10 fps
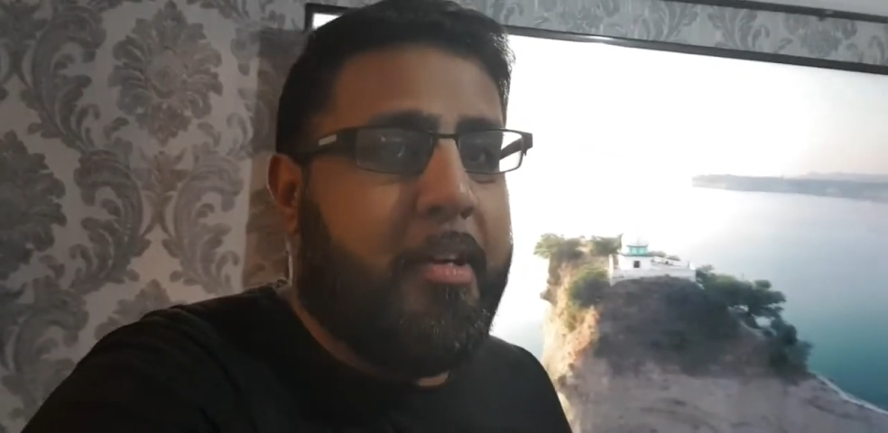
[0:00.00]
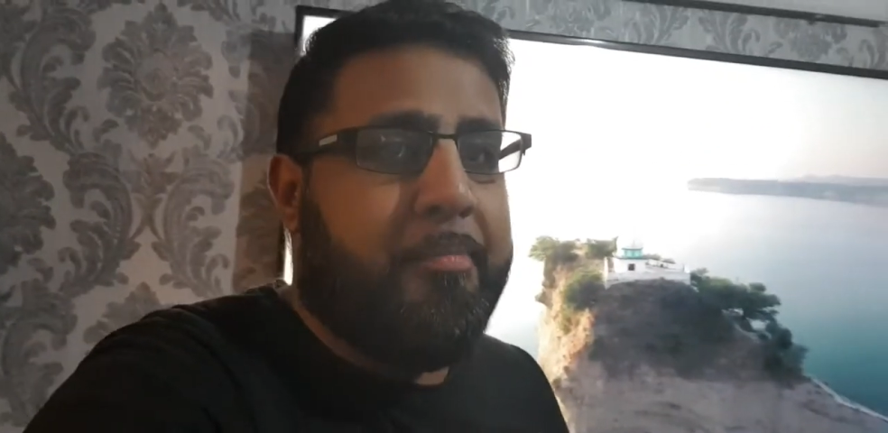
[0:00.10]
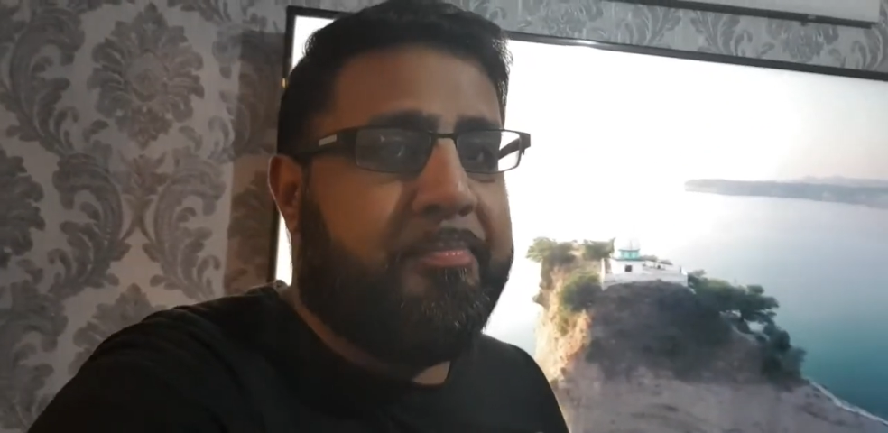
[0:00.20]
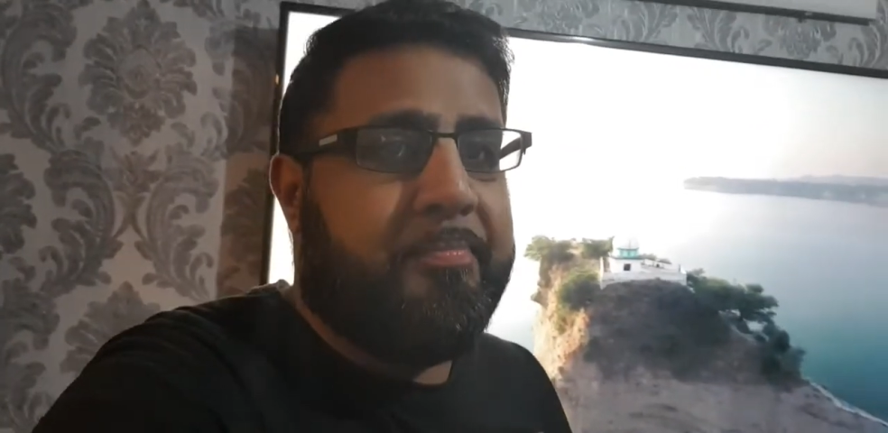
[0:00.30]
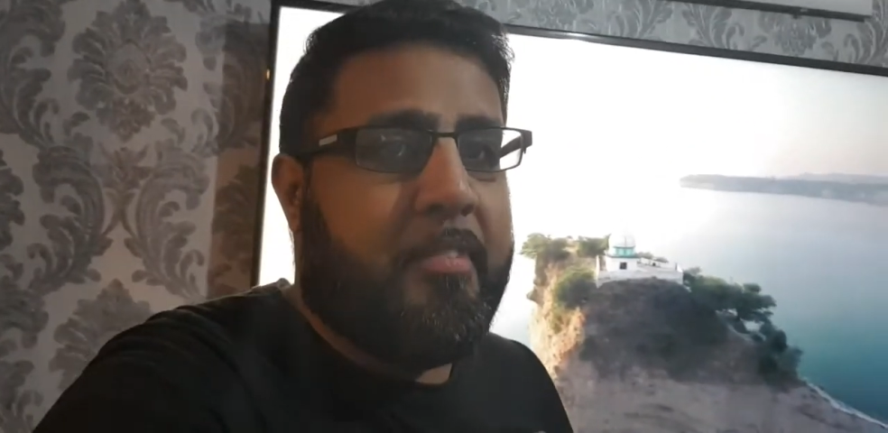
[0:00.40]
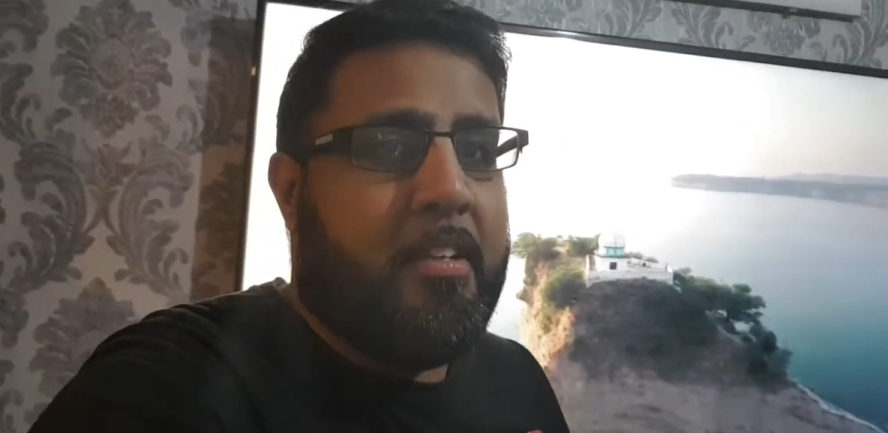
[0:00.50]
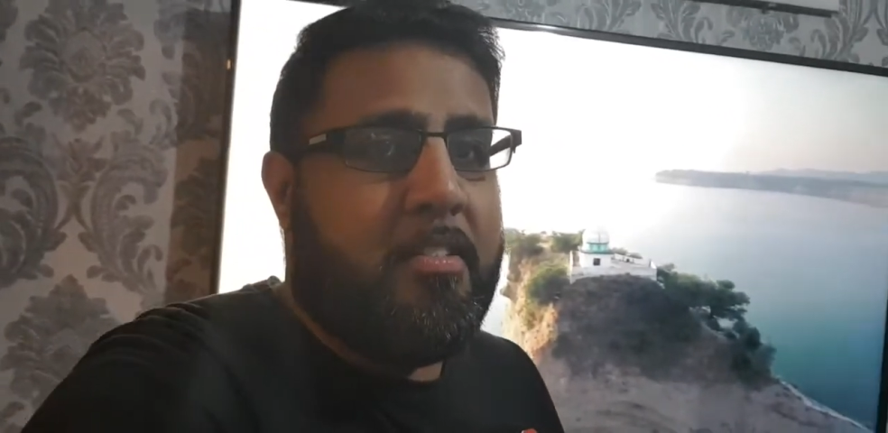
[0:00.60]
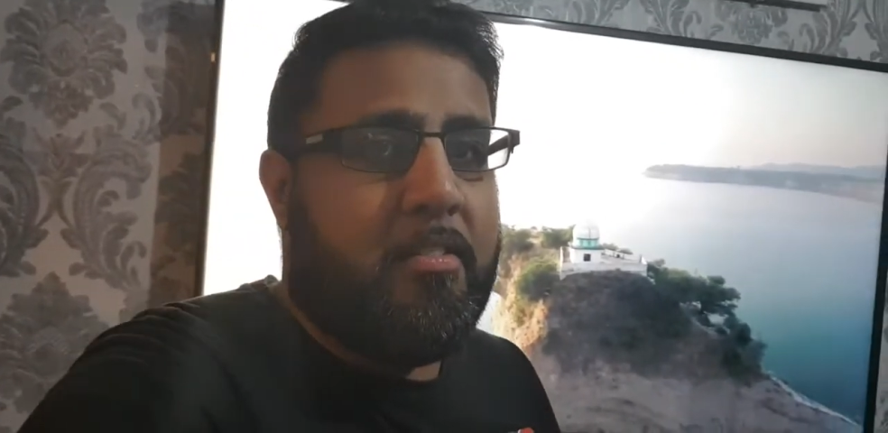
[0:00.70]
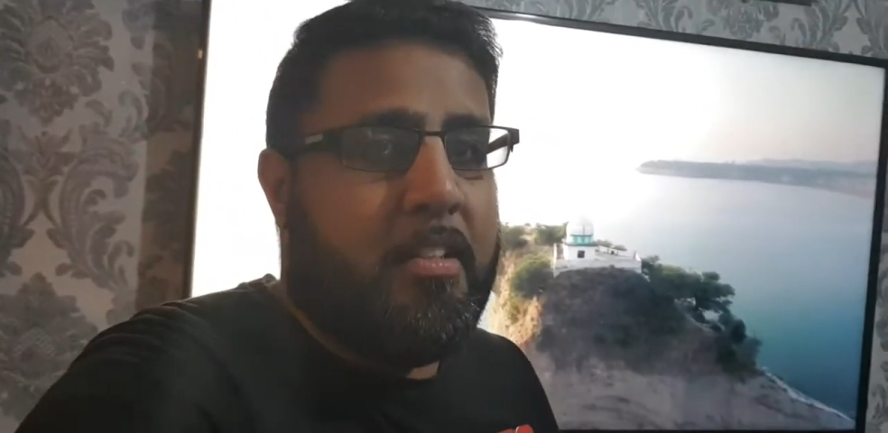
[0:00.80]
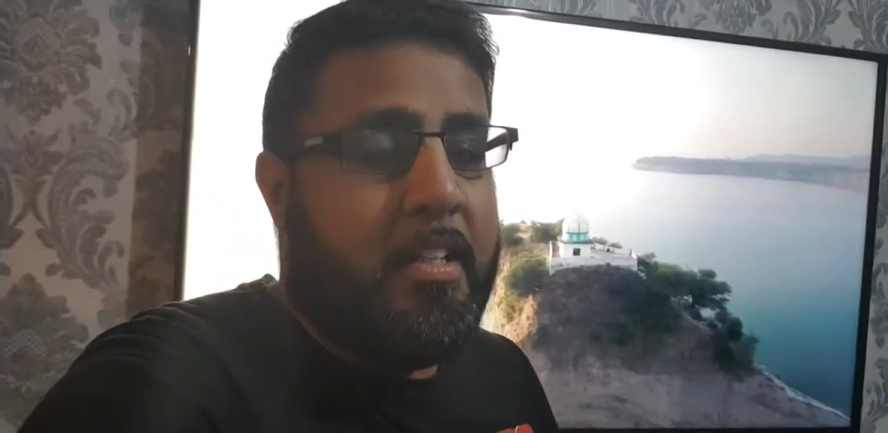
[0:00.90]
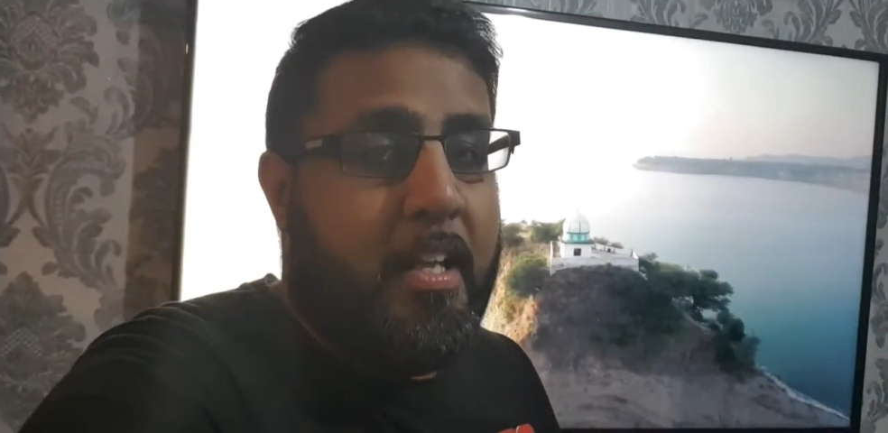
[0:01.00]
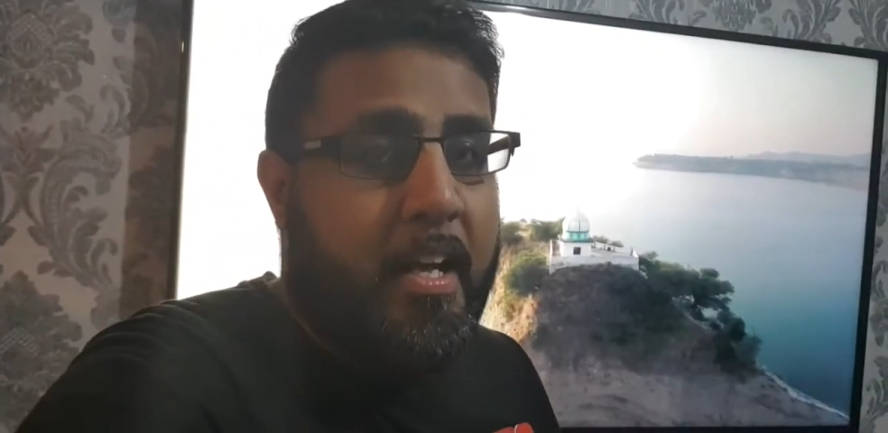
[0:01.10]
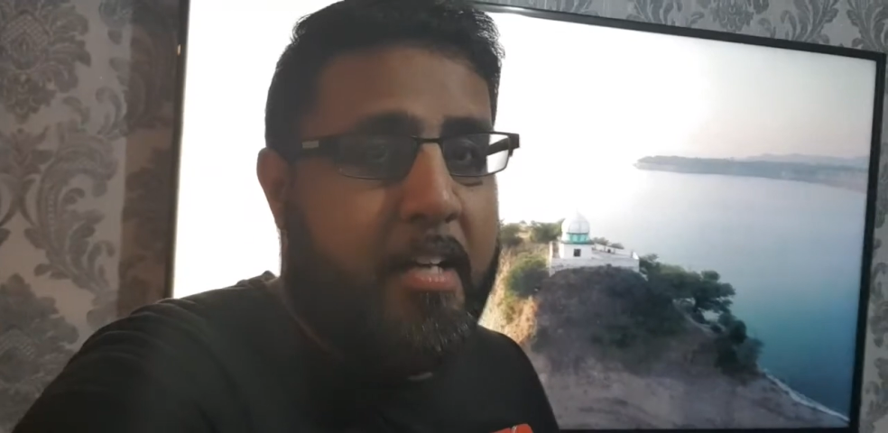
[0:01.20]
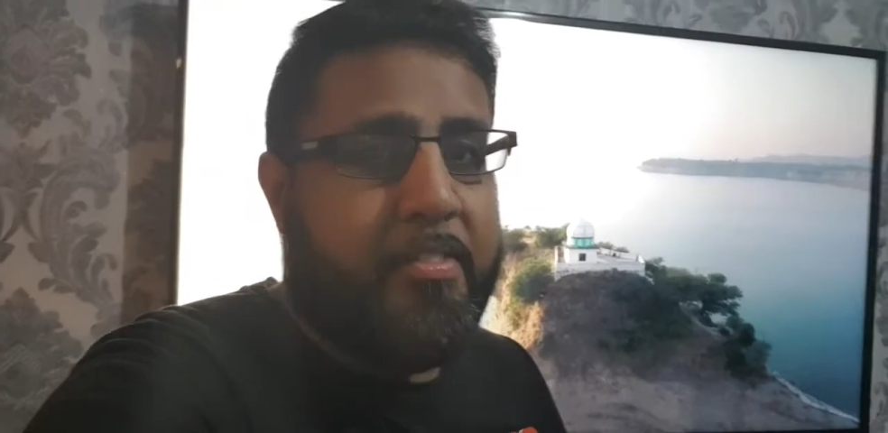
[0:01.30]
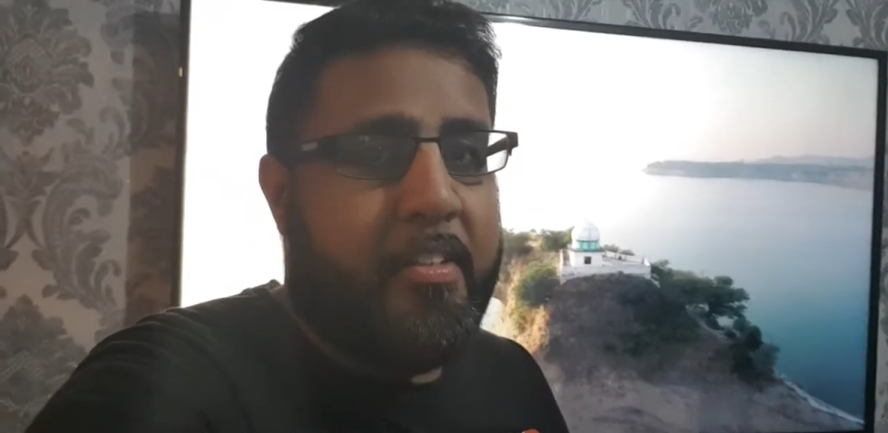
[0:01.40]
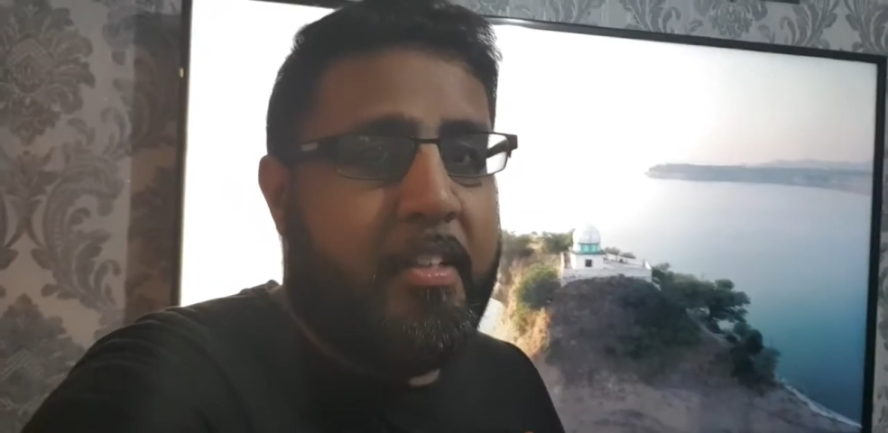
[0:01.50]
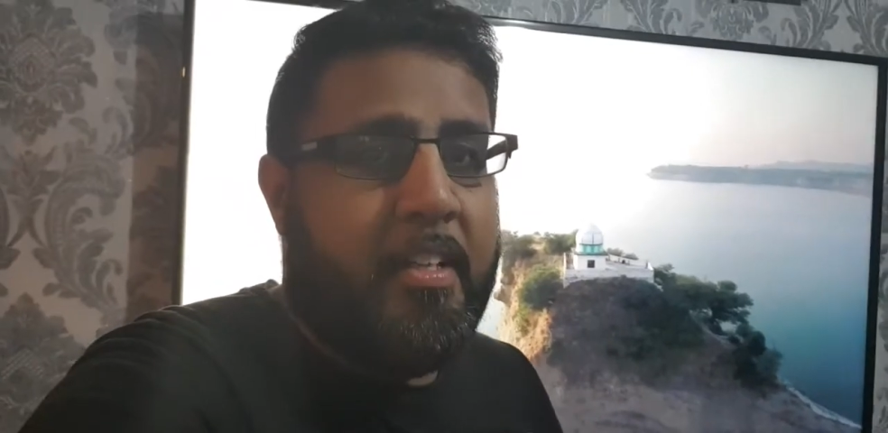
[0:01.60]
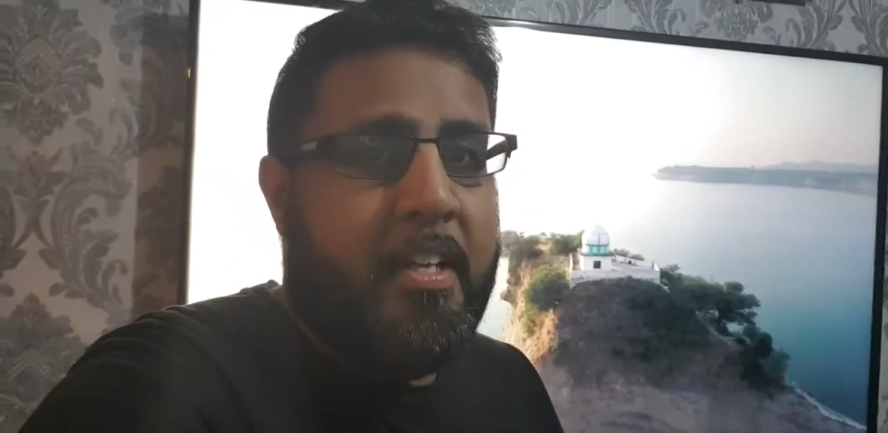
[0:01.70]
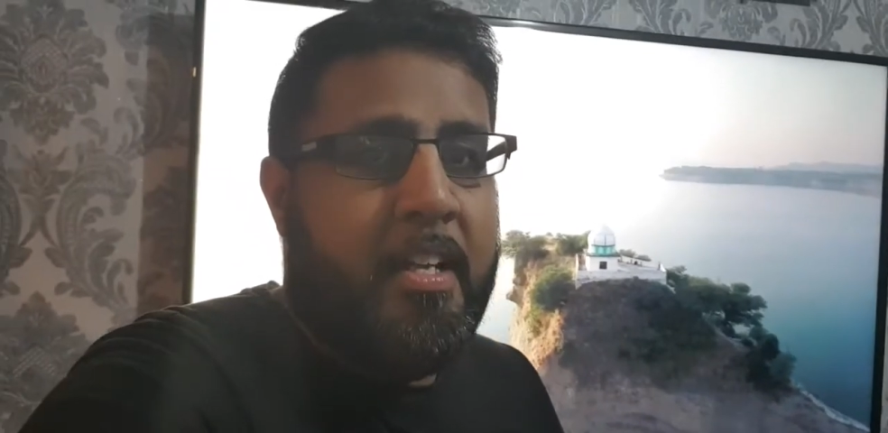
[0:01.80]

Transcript: it. It's not that they haven't.